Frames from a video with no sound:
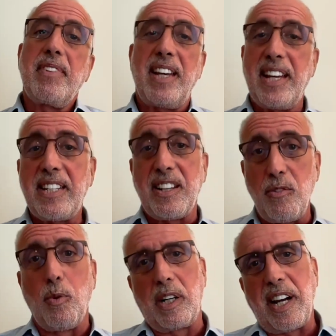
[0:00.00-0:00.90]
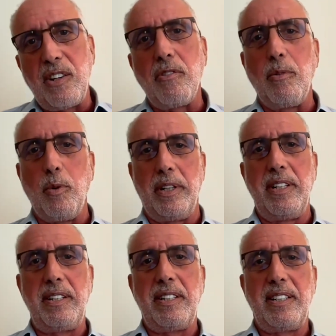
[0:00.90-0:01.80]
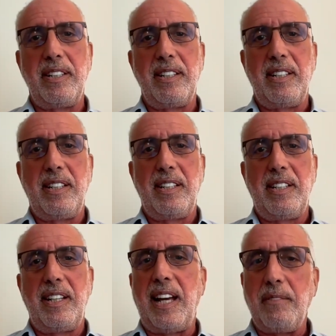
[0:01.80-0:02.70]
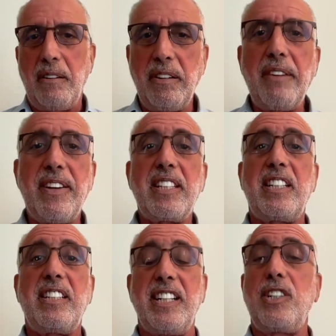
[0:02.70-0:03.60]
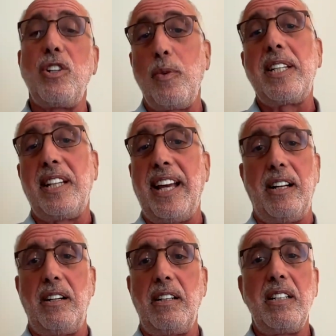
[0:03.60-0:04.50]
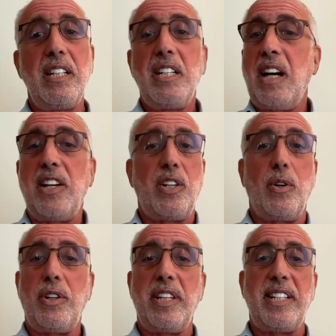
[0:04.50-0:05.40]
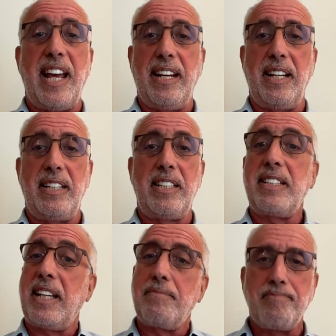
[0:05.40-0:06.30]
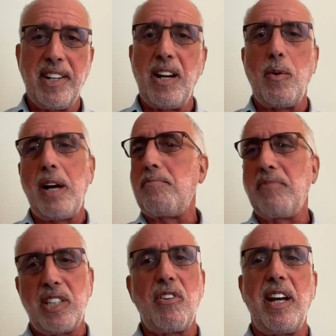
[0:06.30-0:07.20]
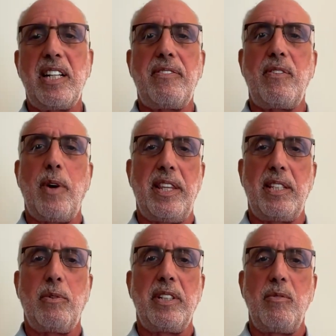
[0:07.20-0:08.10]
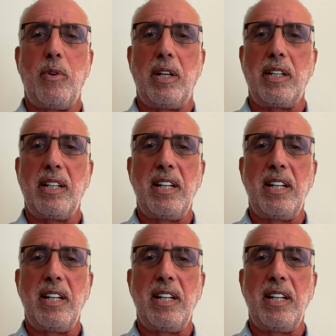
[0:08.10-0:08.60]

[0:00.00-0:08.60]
It didn't work. I knew it wouldn't. And we revisited it 2 weeks later. I showed her the data. She said, you know what? Let's try it a different way. This one didn't work.